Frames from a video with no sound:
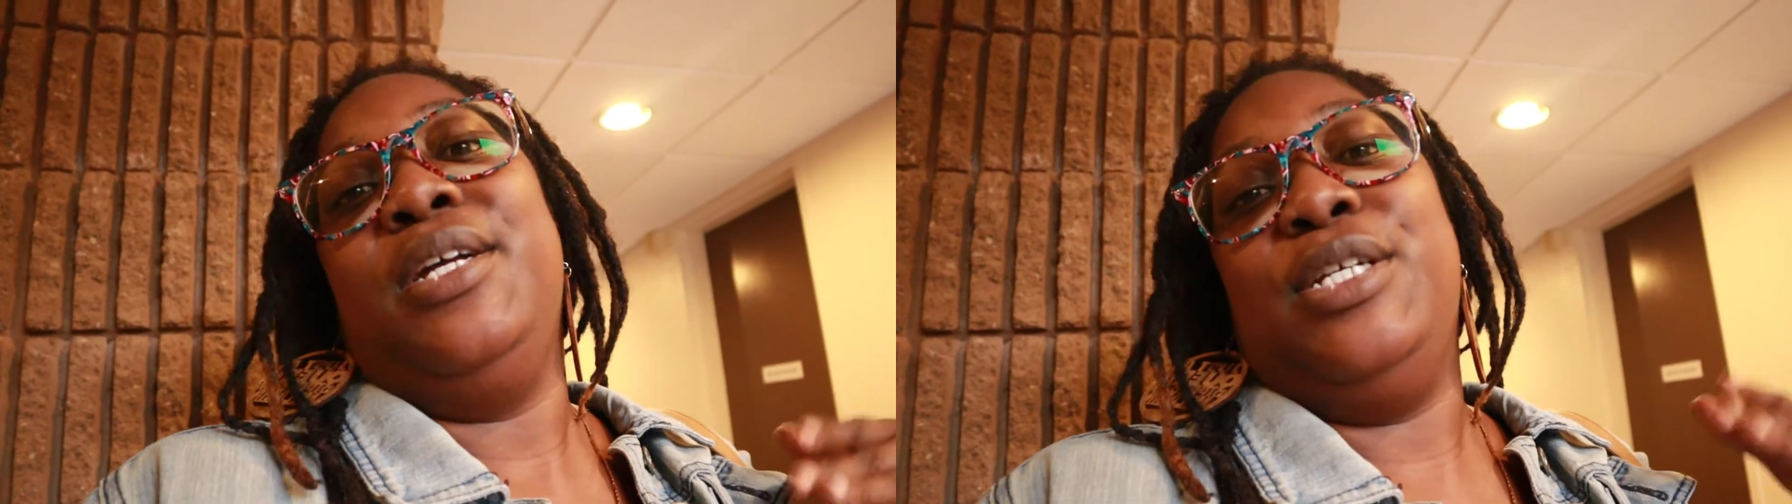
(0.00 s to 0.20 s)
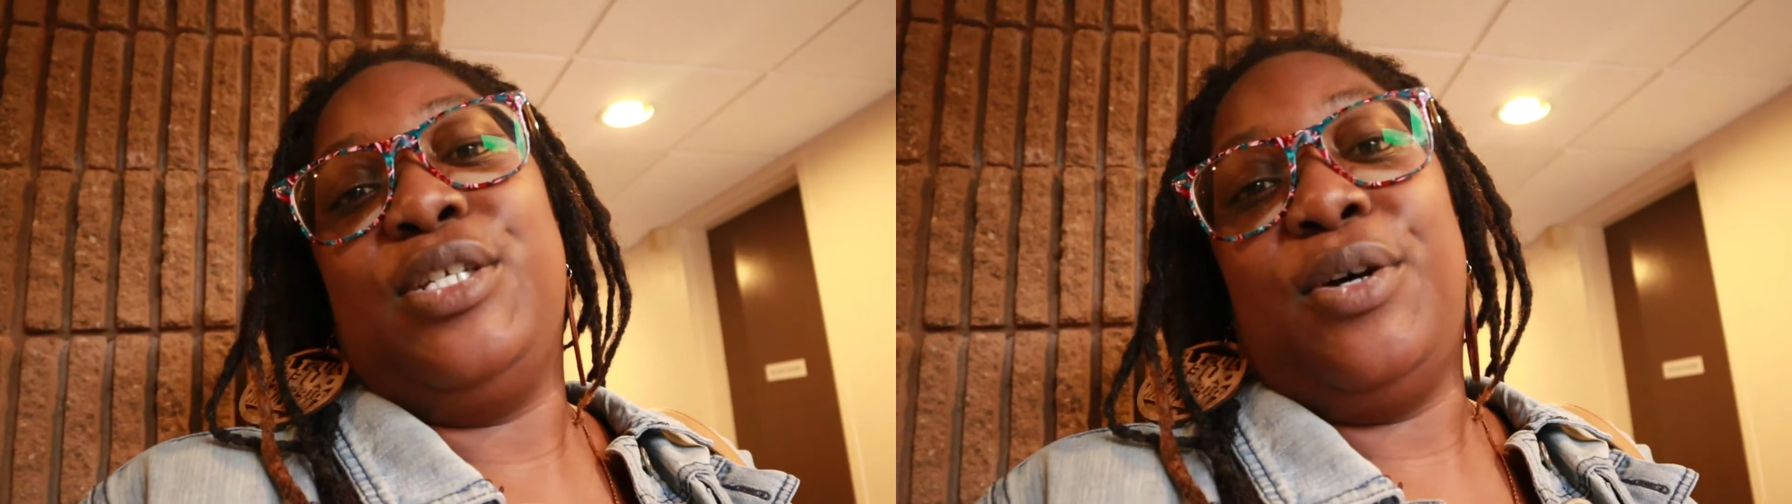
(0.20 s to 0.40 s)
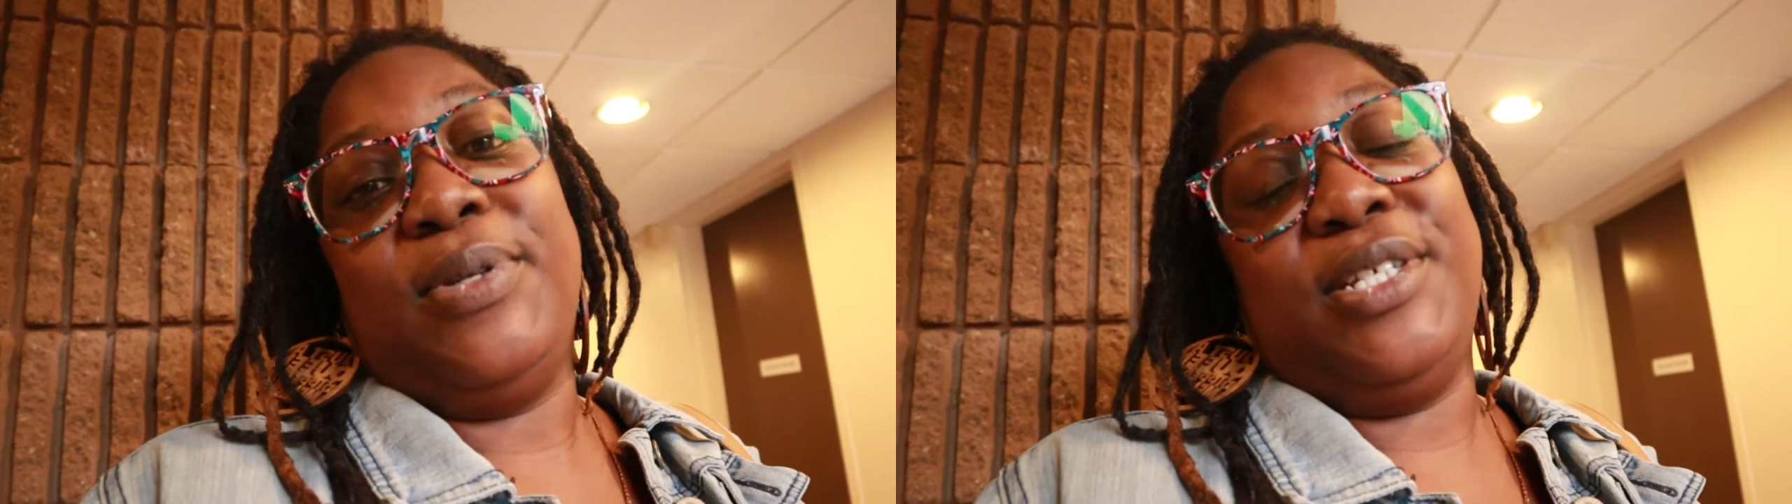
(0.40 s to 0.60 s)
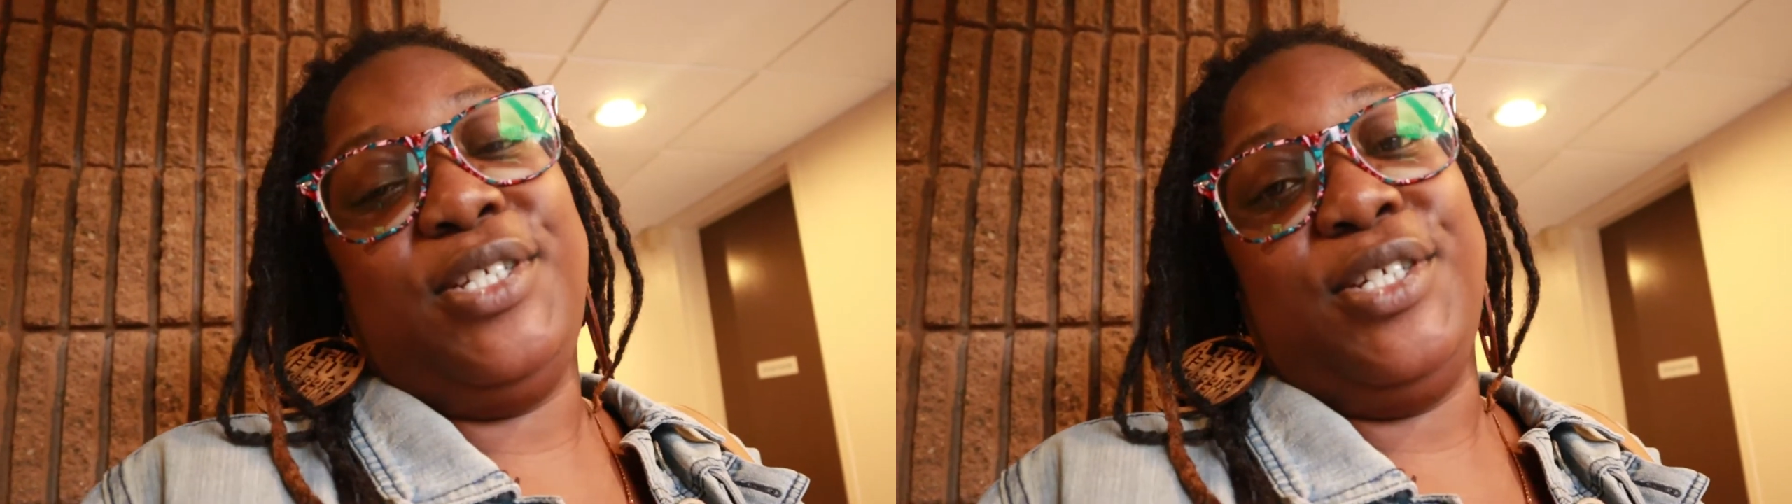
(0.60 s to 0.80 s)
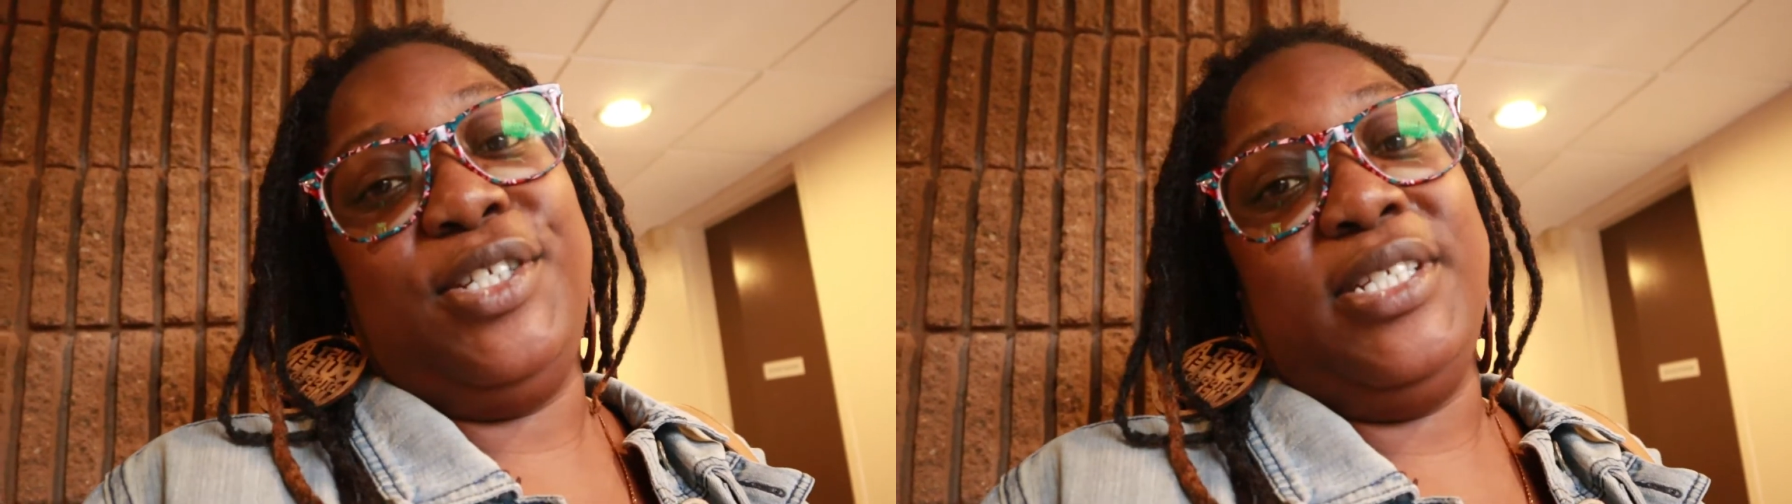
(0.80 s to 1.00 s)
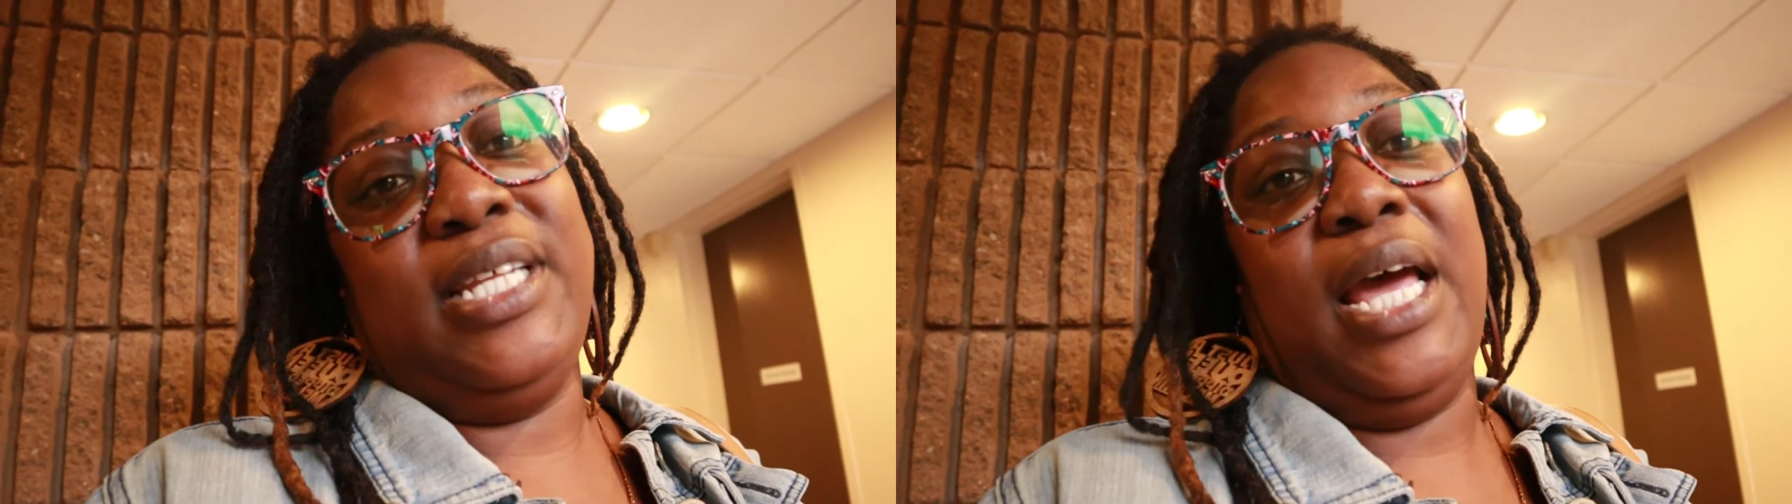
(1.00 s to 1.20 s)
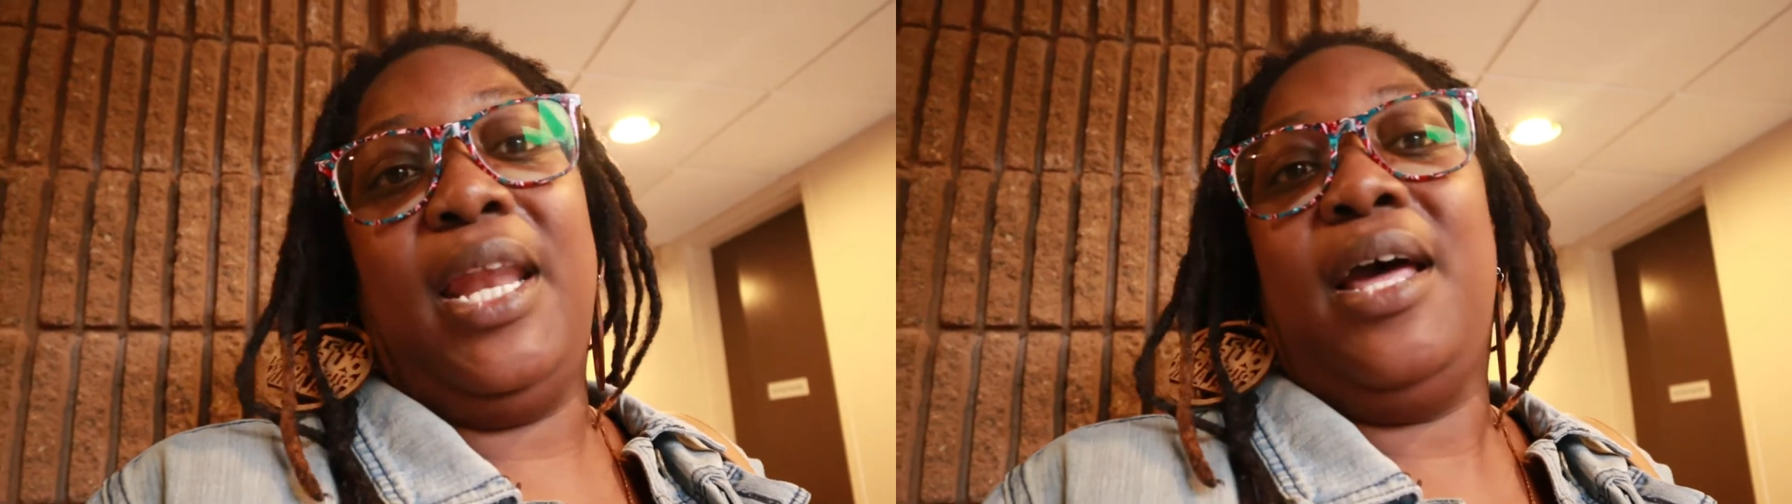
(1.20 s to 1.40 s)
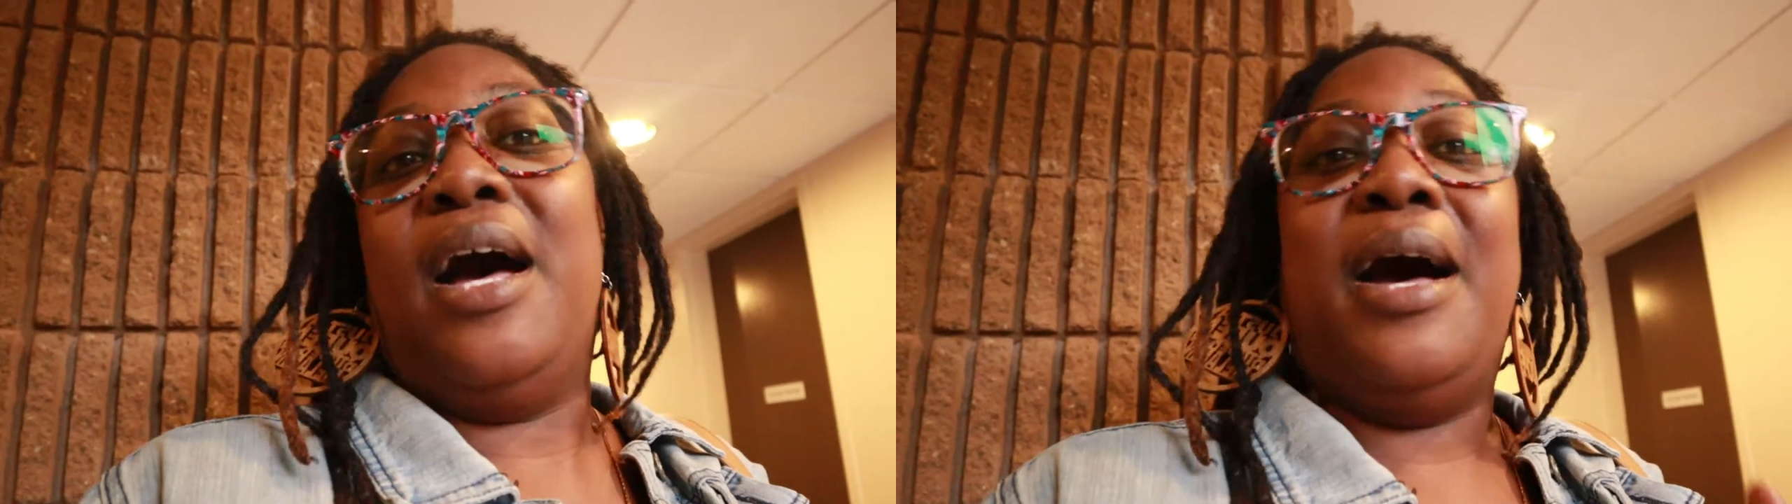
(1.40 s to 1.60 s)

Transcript: You saw what the surgeon said.